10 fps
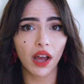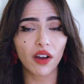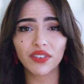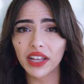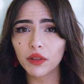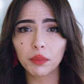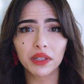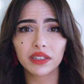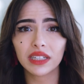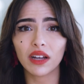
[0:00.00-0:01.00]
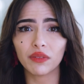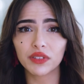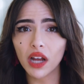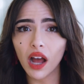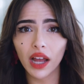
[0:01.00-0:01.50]
availability of
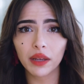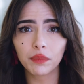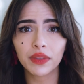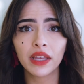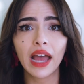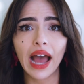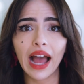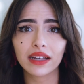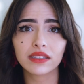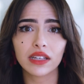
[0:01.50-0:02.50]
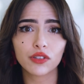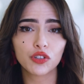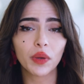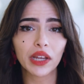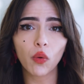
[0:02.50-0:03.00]
time, access
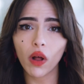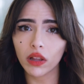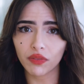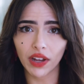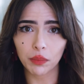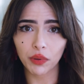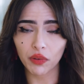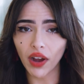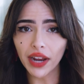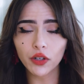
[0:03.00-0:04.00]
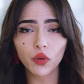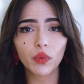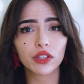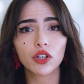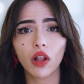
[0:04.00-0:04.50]
to a qualified provider
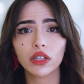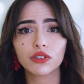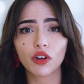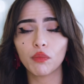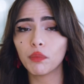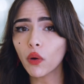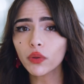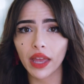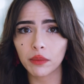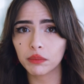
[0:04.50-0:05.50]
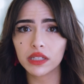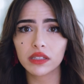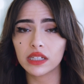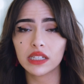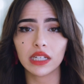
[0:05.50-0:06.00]
with knowledge of both
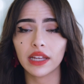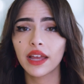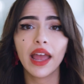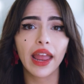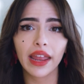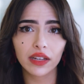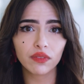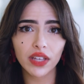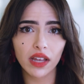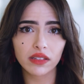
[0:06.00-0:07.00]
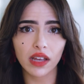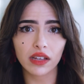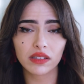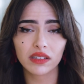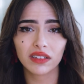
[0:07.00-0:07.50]
MBCT and
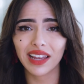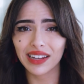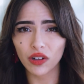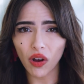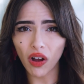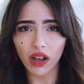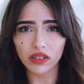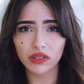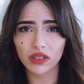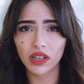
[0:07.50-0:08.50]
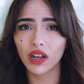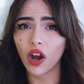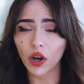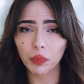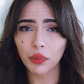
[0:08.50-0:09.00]
VSS, and costs
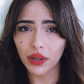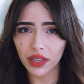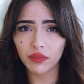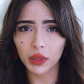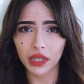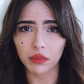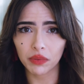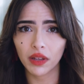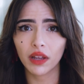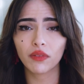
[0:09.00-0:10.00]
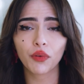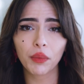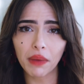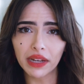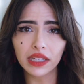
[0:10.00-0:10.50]
are prohibitive
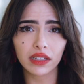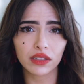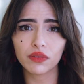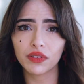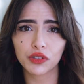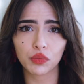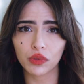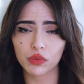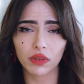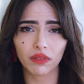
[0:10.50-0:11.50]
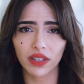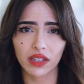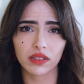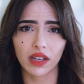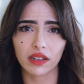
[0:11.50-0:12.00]
for many individuals with
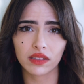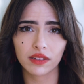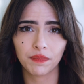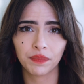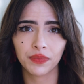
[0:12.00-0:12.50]
VSS.